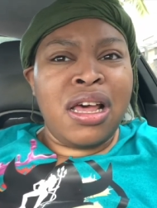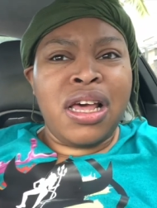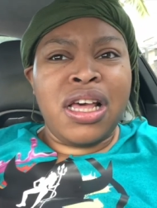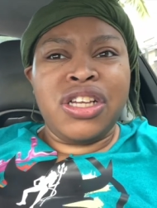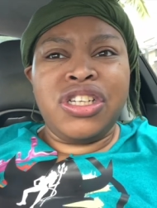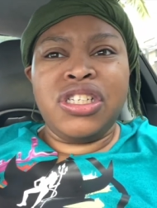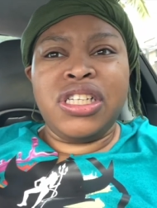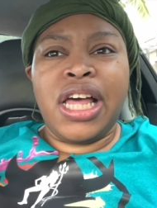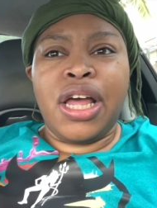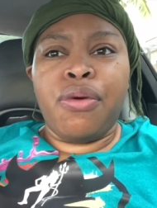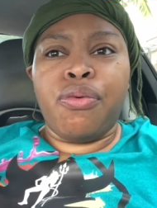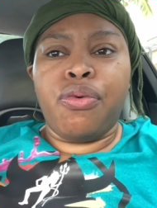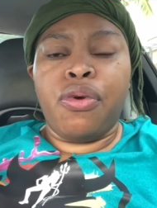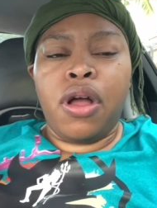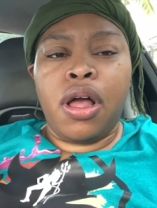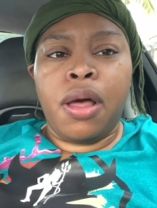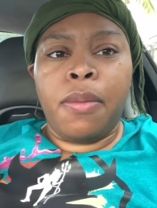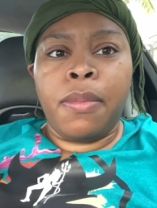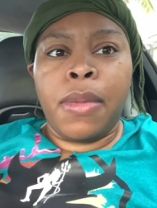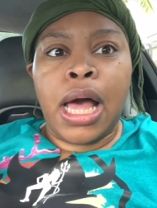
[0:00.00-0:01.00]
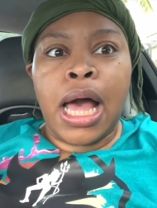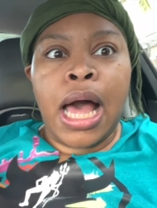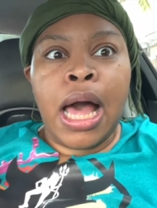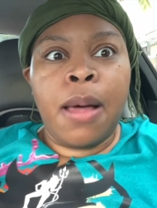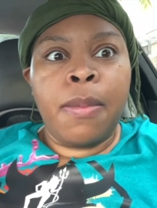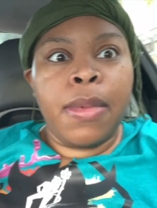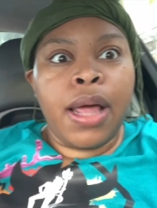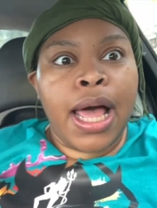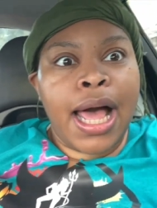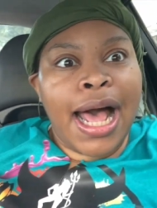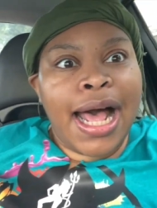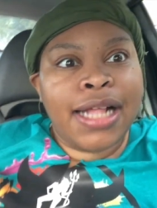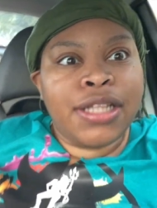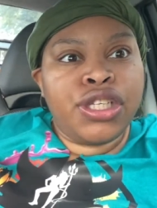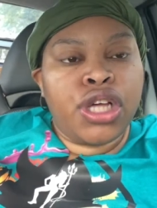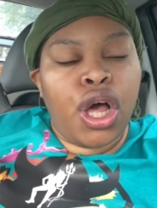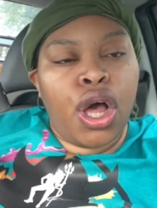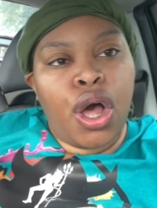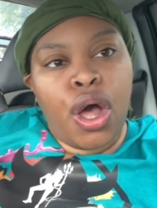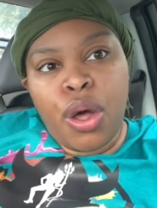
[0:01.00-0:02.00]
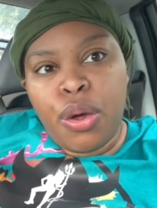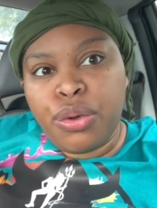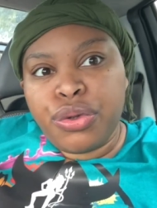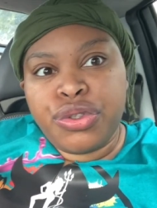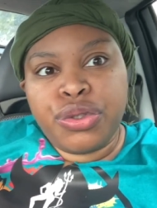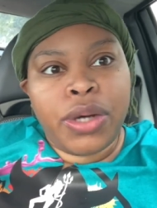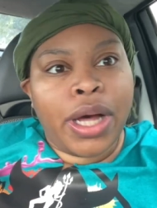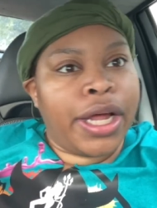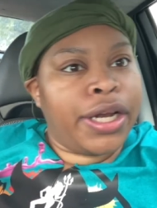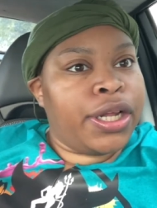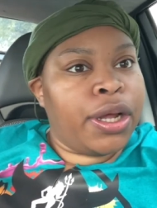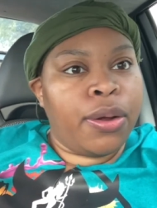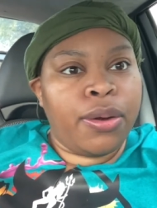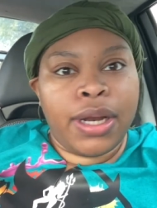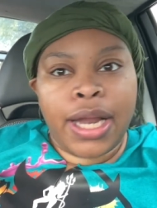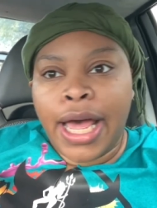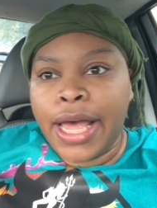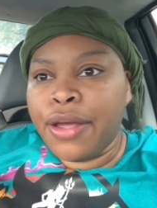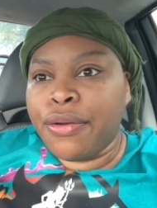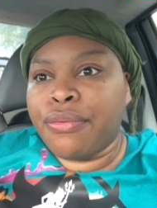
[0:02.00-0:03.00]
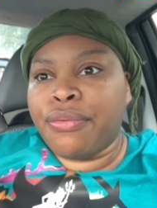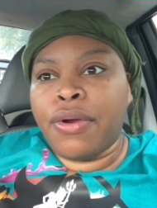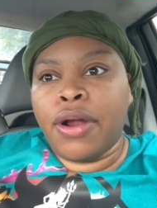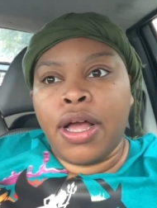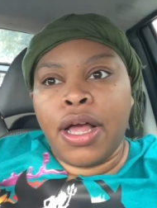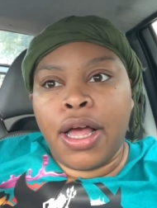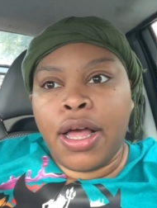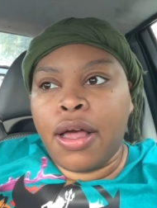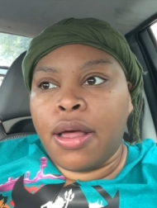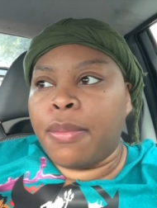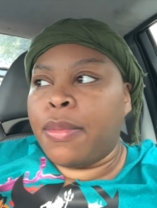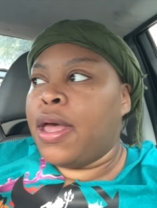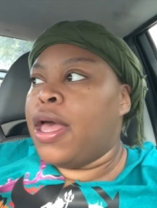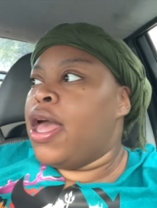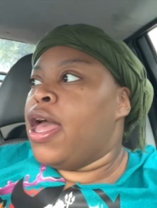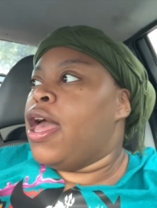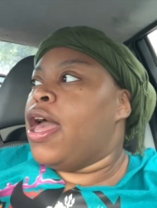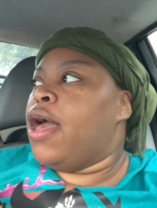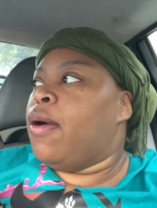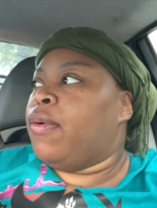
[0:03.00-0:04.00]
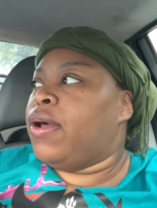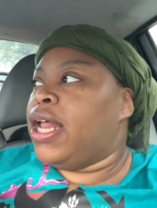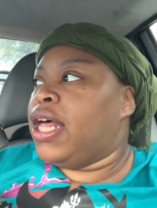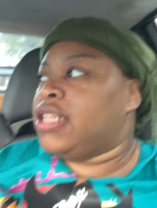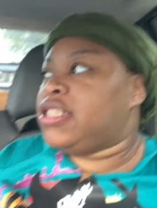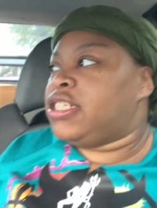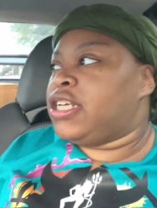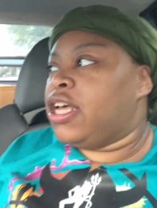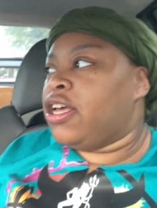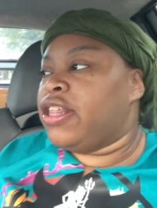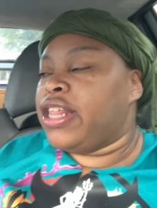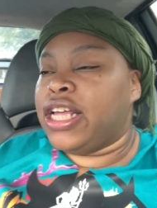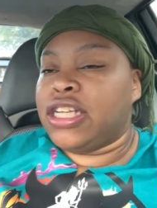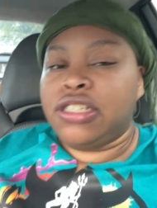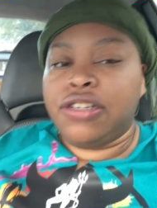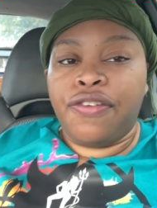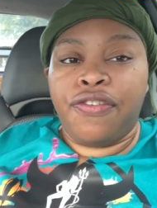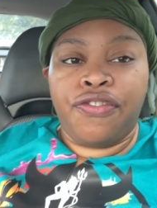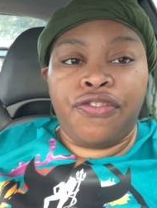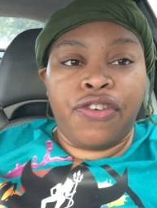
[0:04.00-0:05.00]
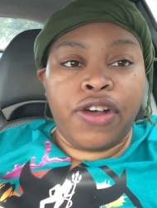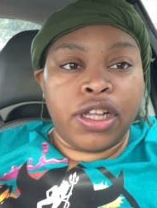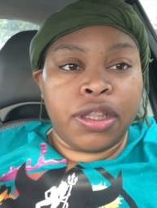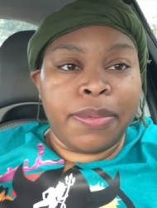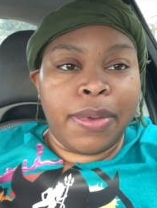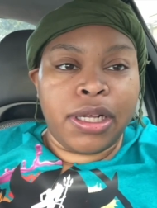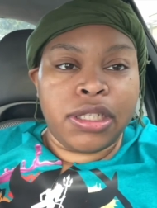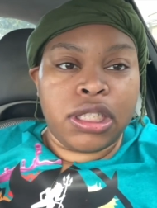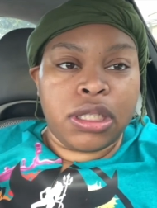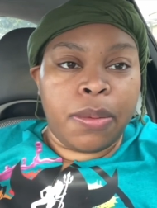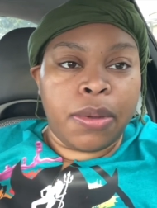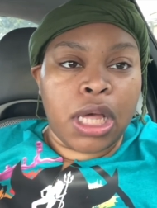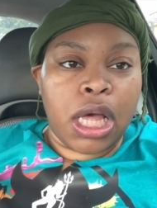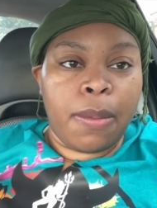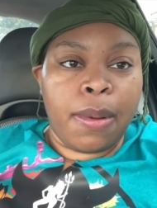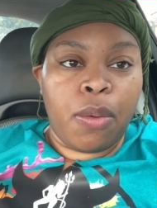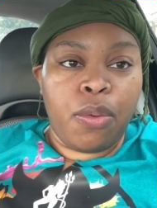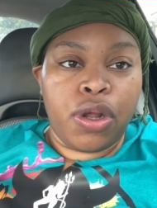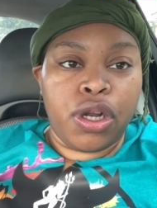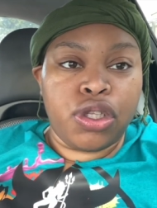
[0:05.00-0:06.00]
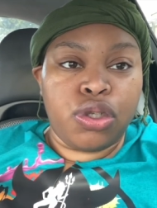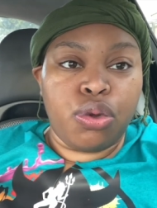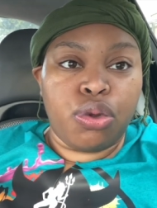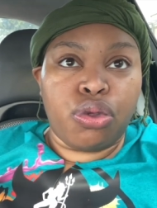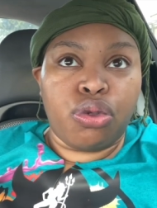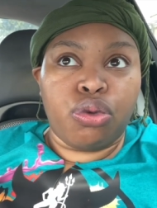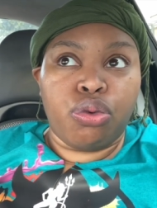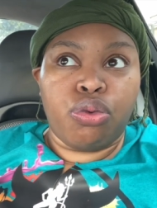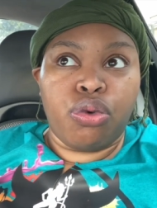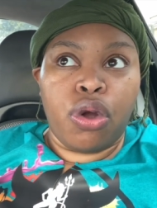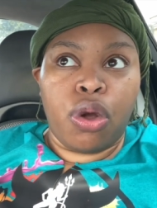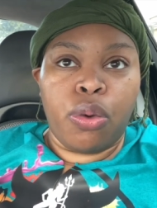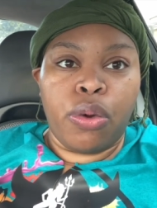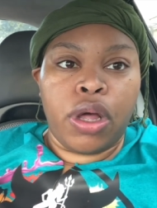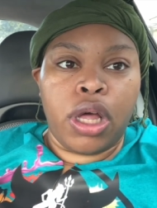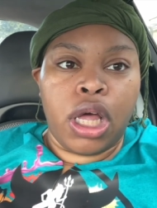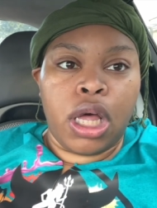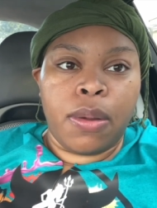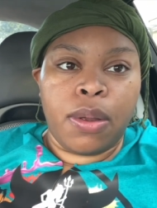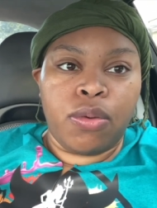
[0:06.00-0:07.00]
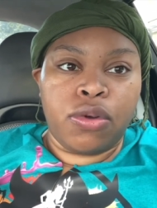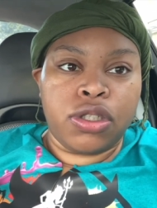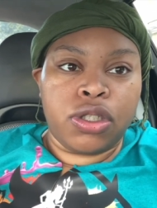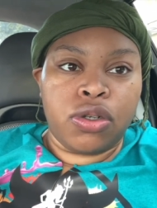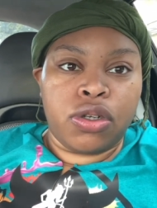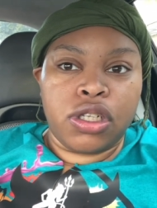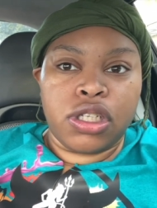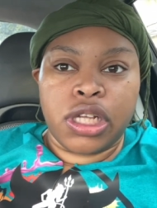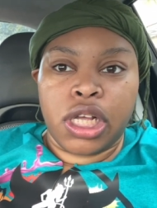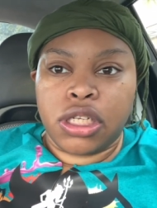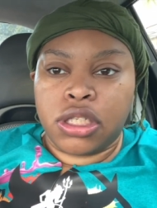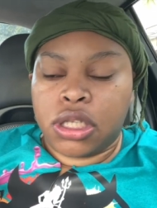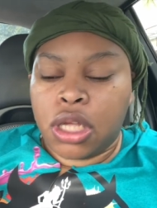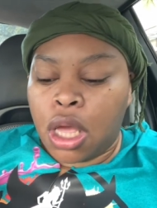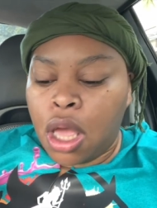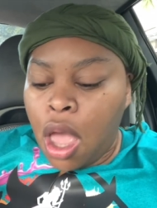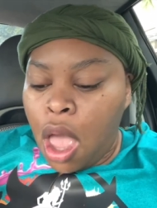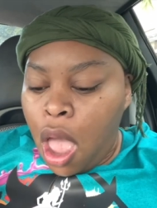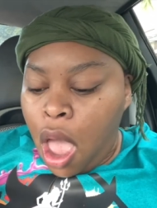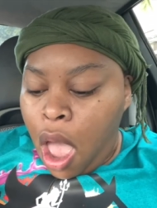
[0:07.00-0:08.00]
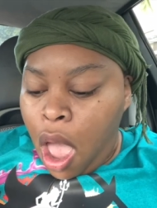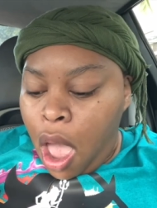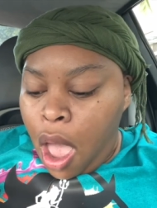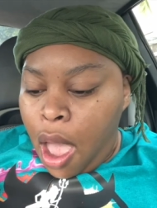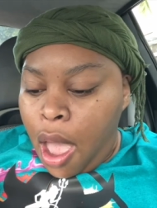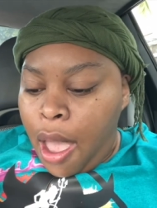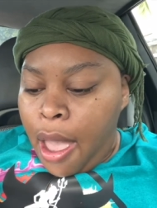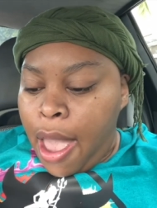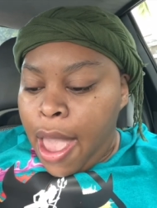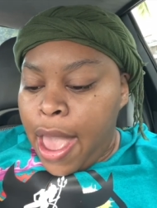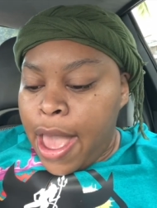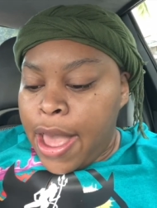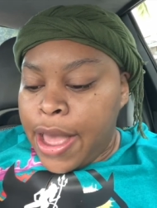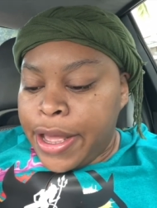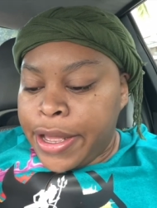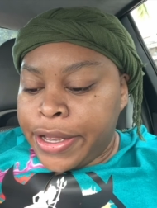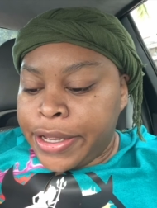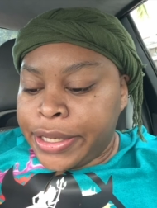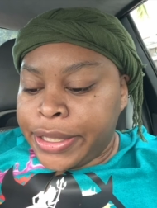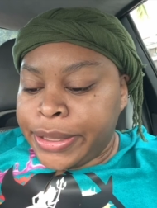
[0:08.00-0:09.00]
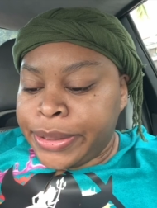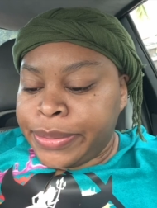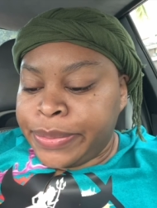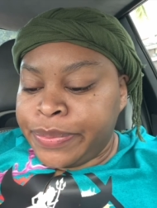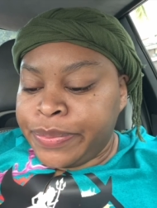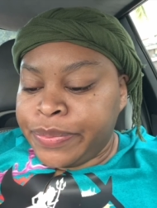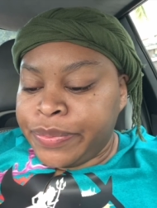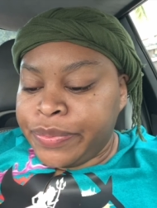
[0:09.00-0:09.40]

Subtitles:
She like rum. I told you I don't like rum. And when I tell you that shit fucked my stomach up, I wanted to throw up. It was so disgusting. And